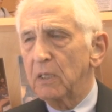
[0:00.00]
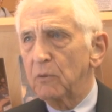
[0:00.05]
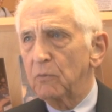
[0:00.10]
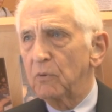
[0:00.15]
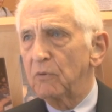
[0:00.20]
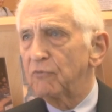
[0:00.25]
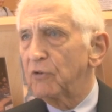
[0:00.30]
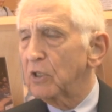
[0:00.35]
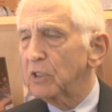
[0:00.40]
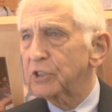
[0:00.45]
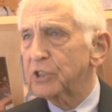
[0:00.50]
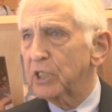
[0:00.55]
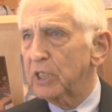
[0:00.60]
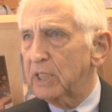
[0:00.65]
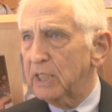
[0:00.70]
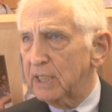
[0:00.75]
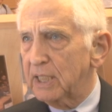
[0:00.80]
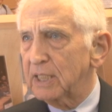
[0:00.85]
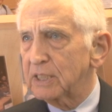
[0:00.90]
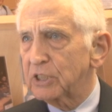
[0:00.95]

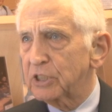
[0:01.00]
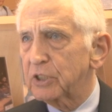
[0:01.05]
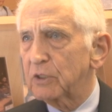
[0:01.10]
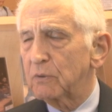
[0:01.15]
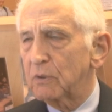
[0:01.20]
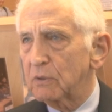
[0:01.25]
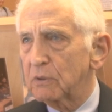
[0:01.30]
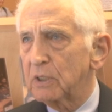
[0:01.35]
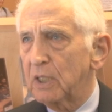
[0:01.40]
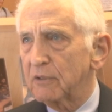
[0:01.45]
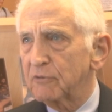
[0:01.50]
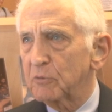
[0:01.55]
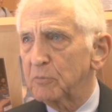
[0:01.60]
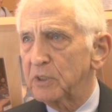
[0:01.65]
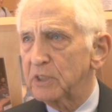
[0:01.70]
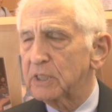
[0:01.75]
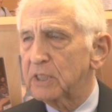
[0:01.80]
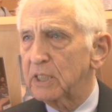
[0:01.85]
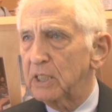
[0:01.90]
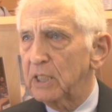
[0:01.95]
revulsion against their own
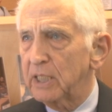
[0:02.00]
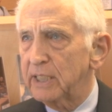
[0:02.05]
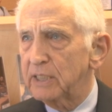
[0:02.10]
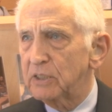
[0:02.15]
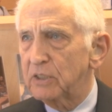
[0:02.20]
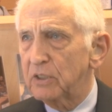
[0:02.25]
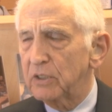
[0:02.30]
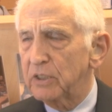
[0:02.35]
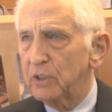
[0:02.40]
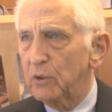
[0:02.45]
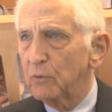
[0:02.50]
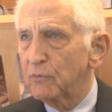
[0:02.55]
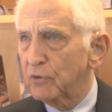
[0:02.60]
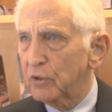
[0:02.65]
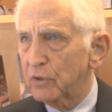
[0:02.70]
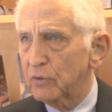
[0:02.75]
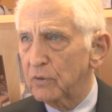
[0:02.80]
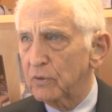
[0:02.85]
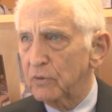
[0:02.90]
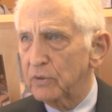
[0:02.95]
government that led to the
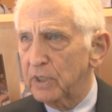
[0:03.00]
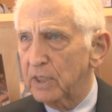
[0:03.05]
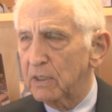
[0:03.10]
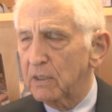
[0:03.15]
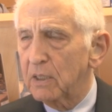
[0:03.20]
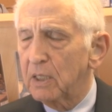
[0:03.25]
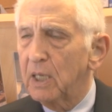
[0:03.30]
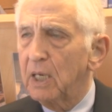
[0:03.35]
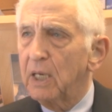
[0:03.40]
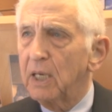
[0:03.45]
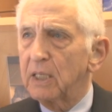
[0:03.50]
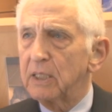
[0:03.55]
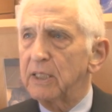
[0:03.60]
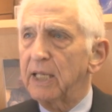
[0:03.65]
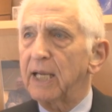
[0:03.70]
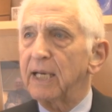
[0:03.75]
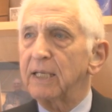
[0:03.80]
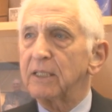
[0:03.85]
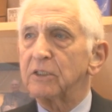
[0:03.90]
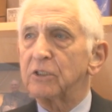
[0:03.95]
overthrow there.
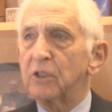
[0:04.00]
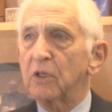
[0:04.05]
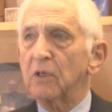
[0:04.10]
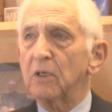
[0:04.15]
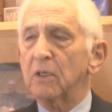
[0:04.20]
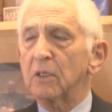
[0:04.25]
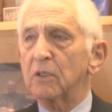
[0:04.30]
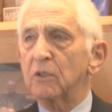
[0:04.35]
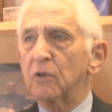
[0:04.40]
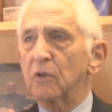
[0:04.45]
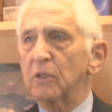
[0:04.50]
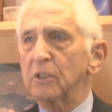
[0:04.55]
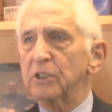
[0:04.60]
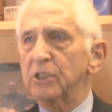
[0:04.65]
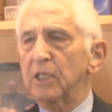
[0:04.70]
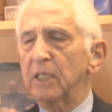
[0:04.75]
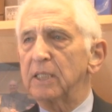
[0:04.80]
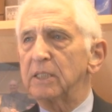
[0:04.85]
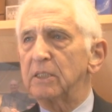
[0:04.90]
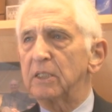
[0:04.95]
That, in turn, of
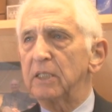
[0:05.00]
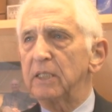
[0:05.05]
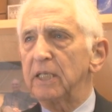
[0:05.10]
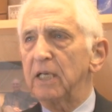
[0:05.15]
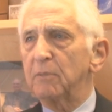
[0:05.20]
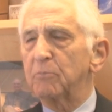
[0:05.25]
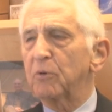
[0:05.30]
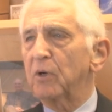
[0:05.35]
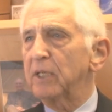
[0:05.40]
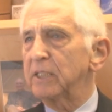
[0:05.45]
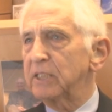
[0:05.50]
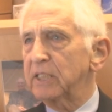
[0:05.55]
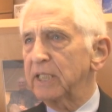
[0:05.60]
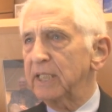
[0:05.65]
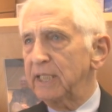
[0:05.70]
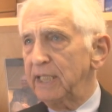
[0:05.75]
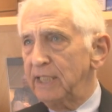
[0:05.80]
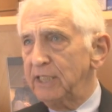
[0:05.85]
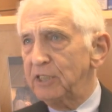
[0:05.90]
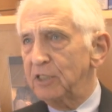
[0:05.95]
course, led to the uprising
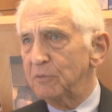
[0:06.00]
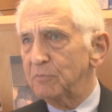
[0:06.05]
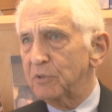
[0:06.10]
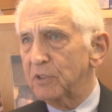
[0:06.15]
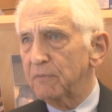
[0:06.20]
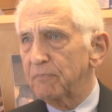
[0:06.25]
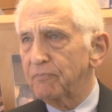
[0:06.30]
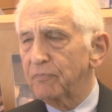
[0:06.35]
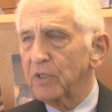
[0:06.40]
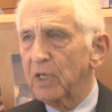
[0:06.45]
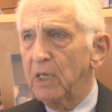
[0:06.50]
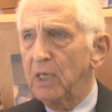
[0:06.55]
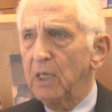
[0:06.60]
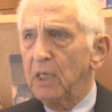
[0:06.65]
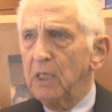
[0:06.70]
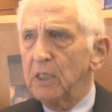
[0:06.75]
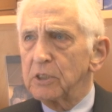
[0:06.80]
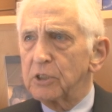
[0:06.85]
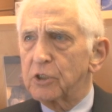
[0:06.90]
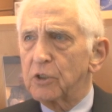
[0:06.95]
in Egypt.
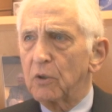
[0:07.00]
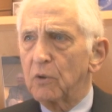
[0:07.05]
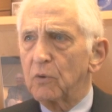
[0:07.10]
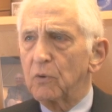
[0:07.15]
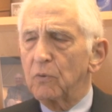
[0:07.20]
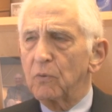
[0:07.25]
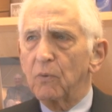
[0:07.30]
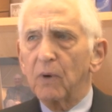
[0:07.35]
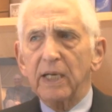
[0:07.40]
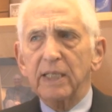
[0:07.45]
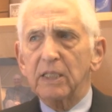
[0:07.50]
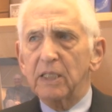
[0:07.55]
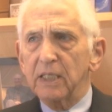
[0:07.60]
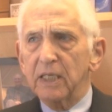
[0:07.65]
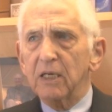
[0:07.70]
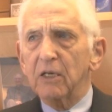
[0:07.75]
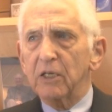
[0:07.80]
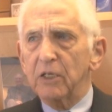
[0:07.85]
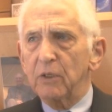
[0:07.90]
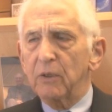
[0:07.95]
So right
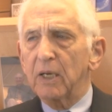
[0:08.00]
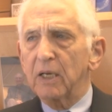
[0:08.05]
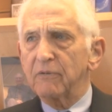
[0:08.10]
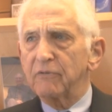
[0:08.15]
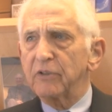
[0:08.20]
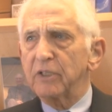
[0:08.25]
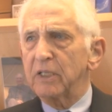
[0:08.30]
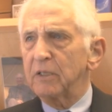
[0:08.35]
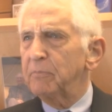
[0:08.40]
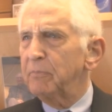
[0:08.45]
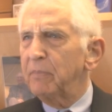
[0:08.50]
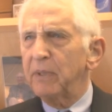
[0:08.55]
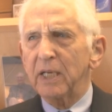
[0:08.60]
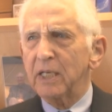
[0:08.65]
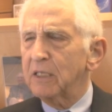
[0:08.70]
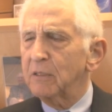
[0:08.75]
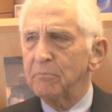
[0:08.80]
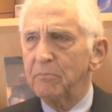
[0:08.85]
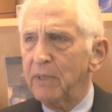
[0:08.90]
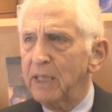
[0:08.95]
there, you have an,
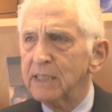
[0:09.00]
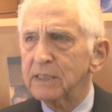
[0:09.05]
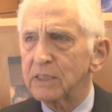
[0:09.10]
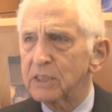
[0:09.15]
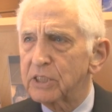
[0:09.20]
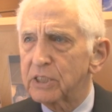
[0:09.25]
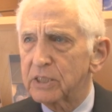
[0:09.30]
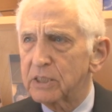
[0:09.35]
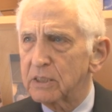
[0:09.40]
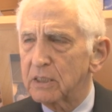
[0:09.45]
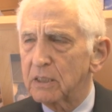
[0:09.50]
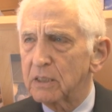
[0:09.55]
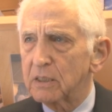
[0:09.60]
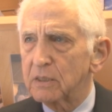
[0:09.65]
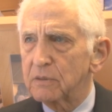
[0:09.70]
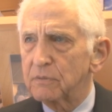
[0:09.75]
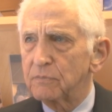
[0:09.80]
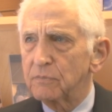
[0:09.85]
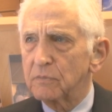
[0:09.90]
an immense uh,